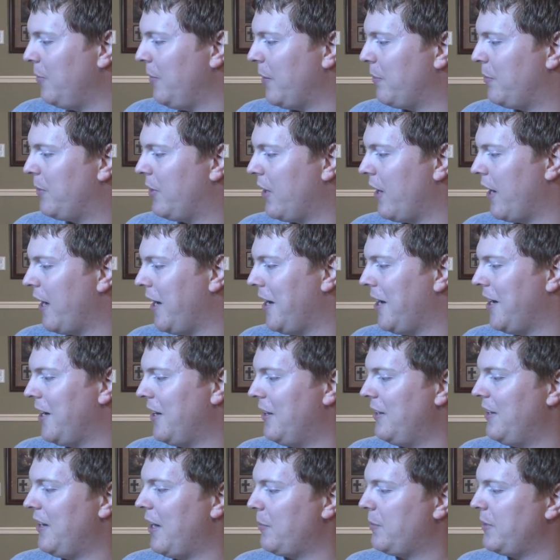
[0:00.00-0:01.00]

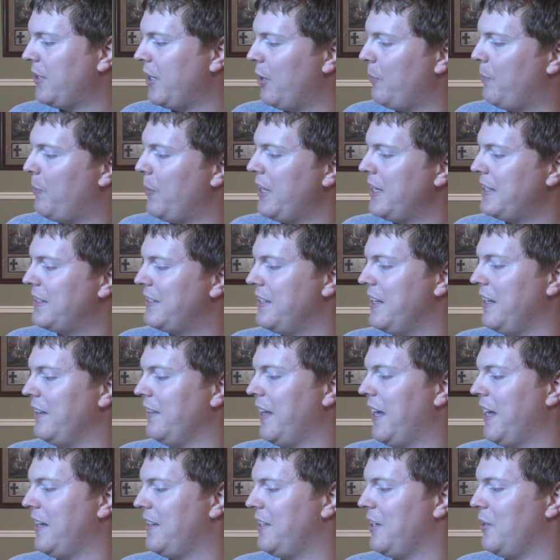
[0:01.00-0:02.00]
Nepta Abyss, the
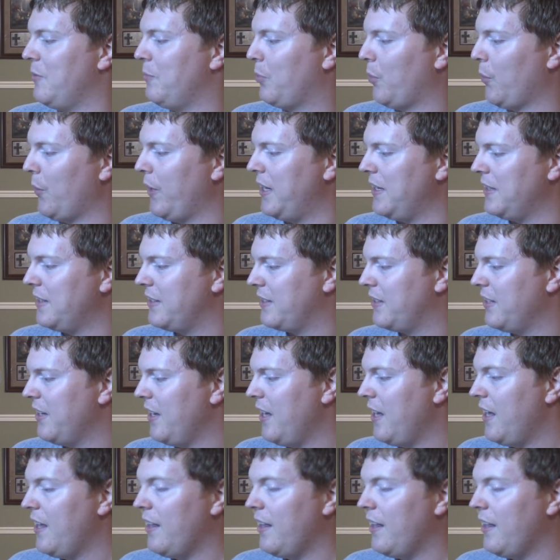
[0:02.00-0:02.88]
Atlantean Prince.